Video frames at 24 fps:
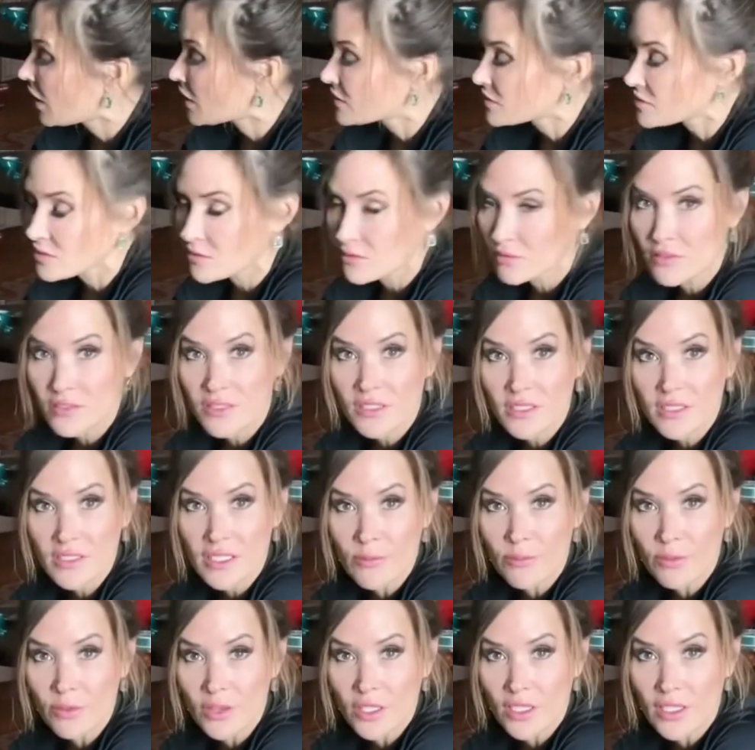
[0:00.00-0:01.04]
So
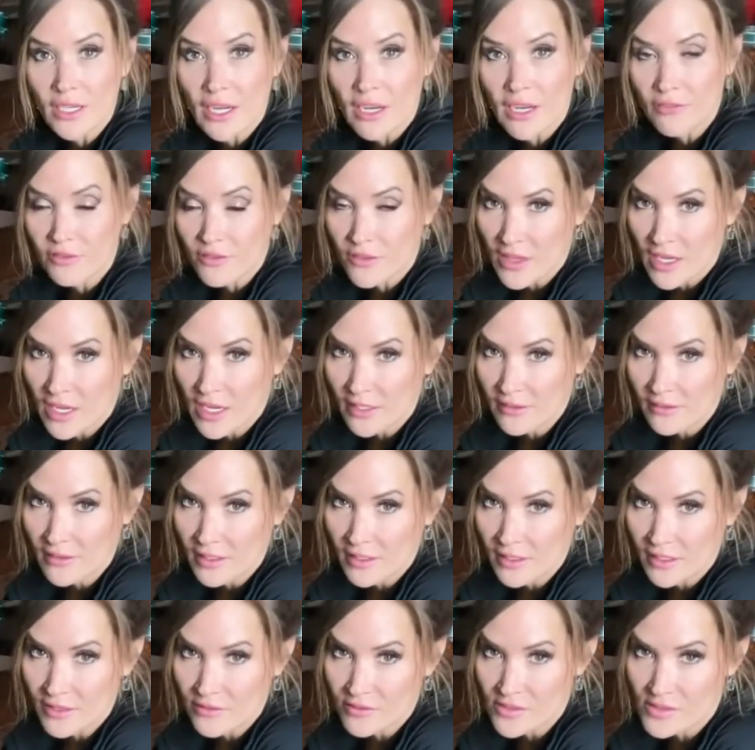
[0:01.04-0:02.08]
keep a lookout for that. That
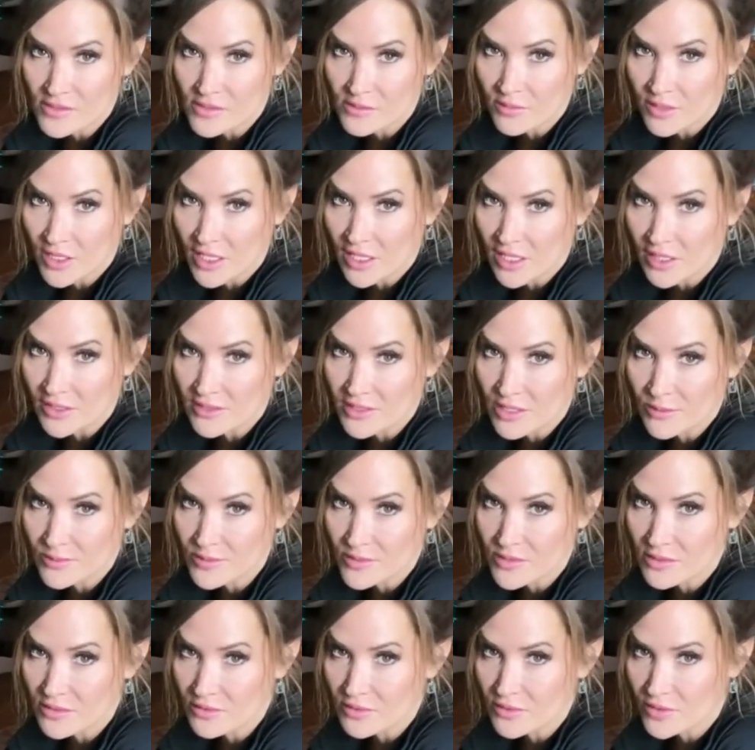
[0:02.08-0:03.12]
gives you some care
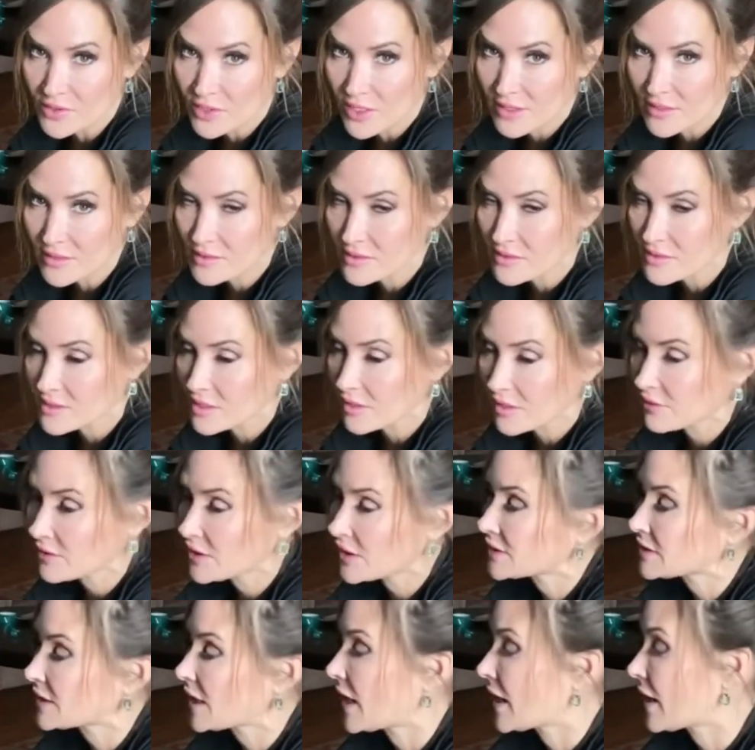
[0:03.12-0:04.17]
tips and tricks and stuff
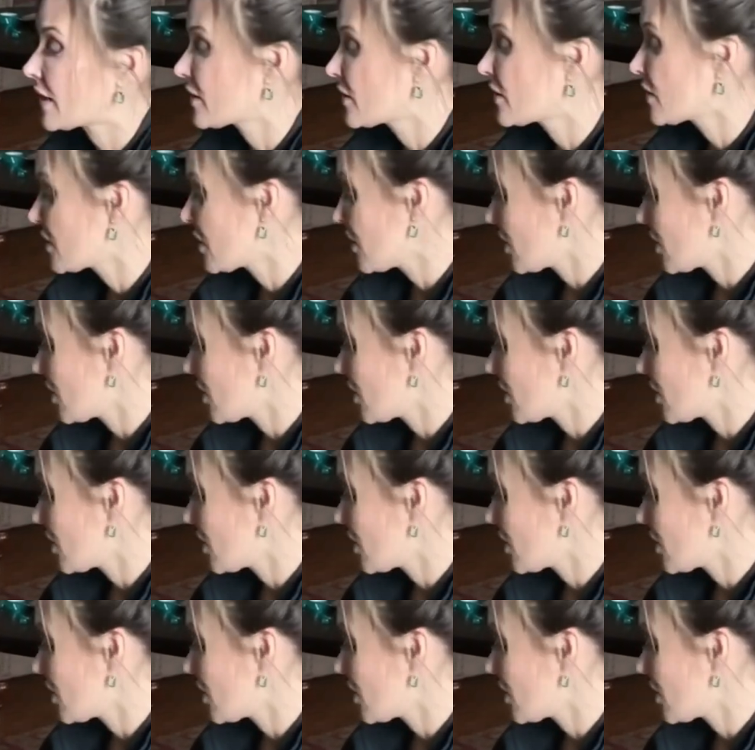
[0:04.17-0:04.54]
like that.